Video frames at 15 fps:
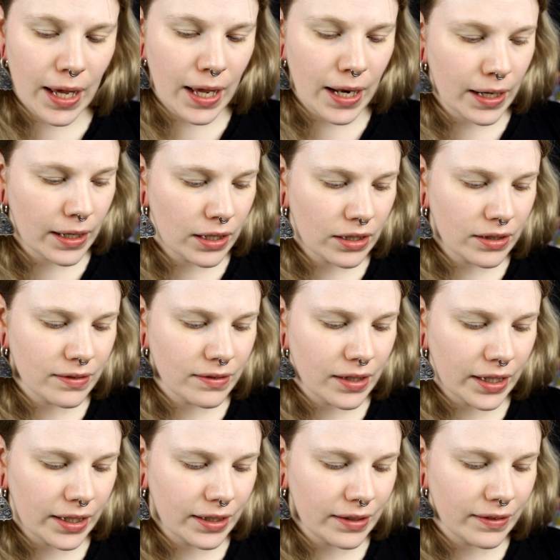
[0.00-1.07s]
and
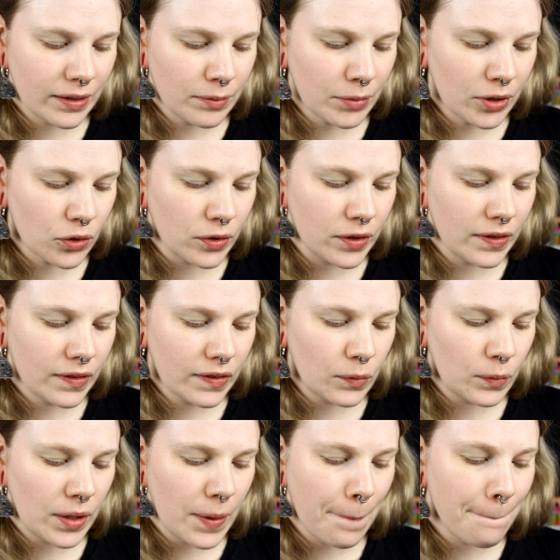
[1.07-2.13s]
take it in my crease
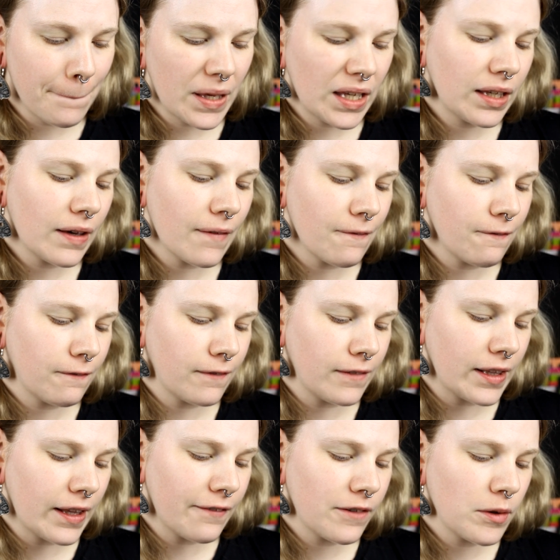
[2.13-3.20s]
with a big
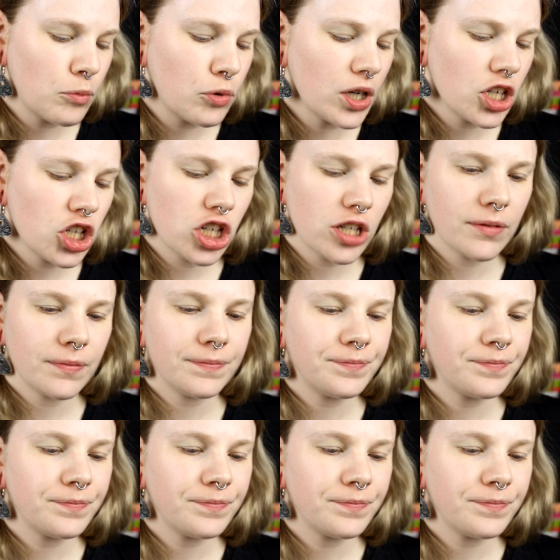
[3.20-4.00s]
fluffy brush.